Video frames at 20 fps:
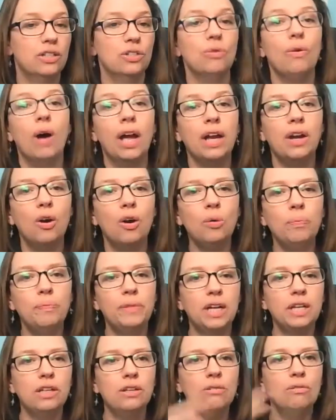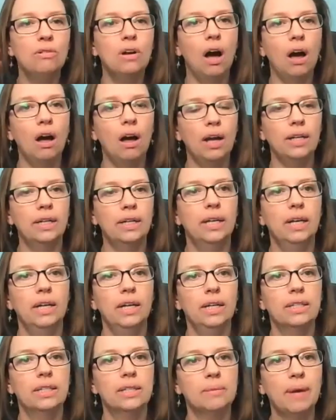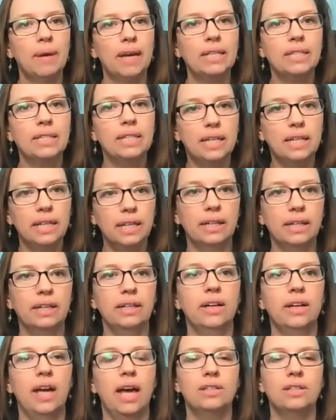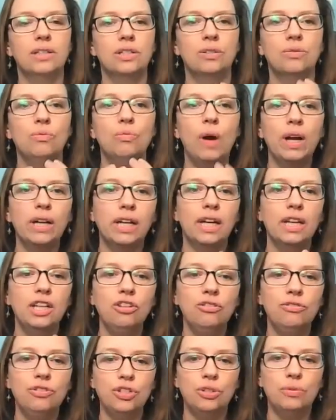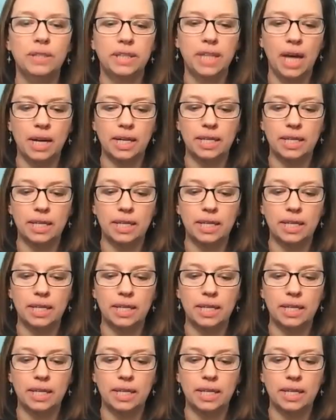So I hope that you got some idea as to what can you do with that,